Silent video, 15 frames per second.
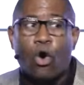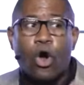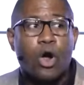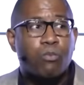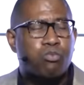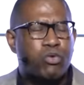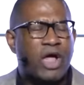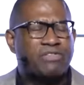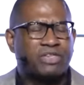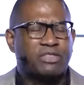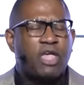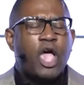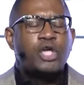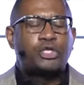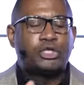or her
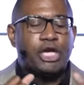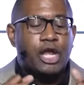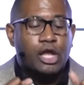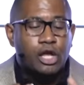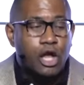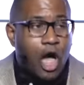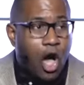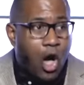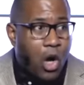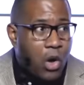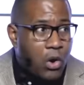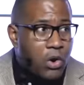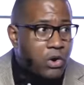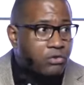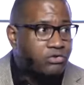presence. She
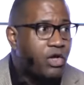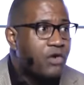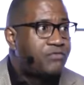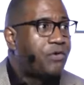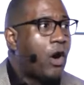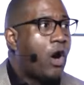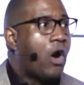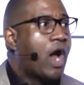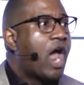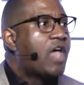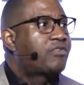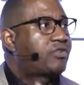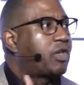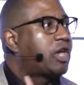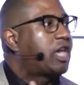longs for
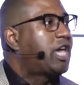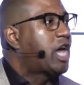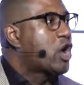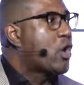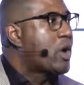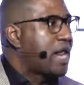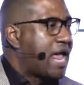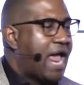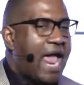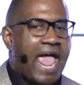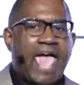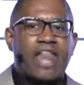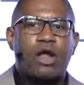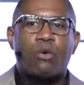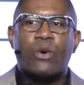security
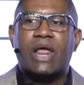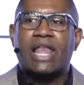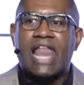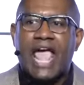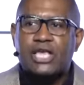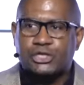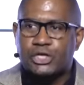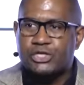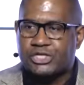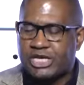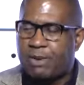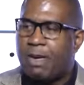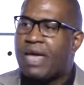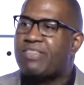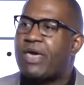in a
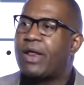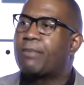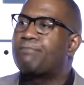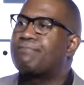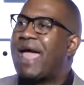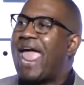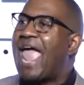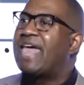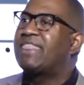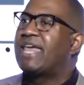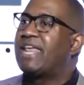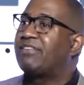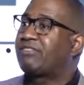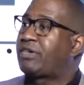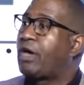relationship that a man
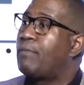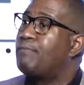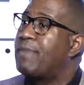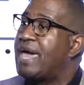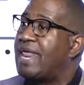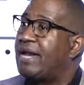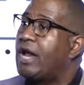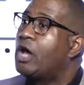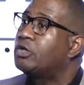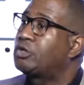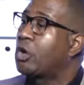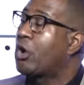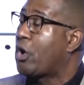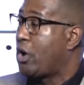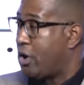that is committed
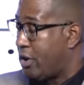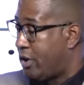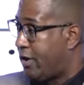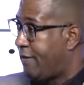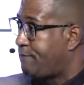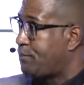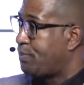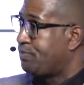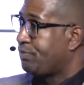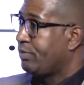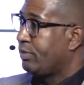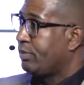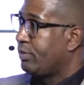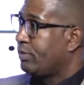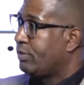to her.
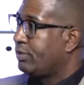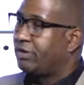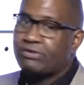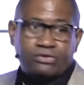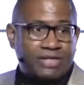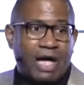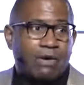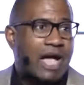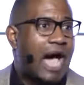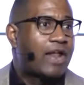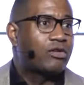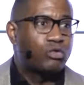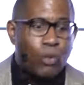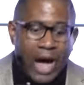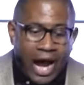This is how
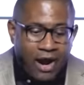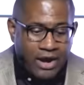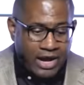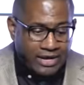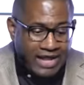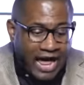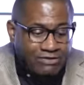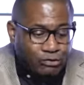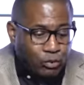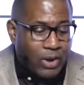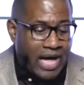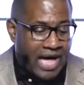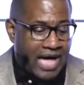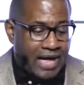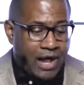God has wired it, and that's
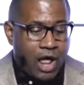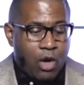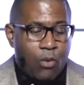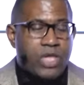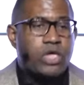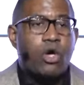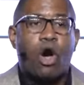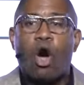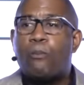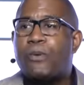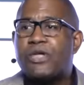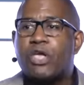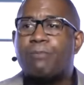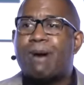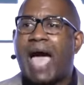why when you
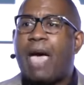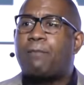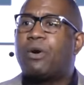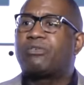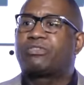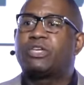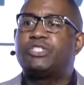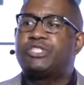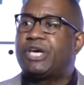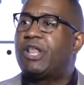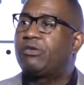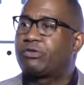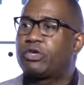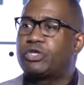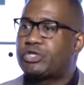open your Bibles to
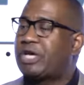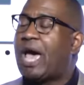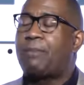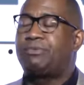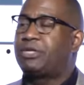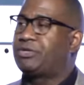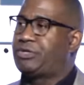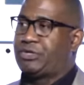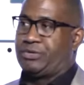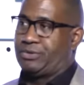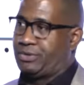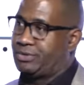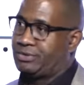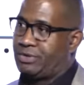Genesis chapter 2,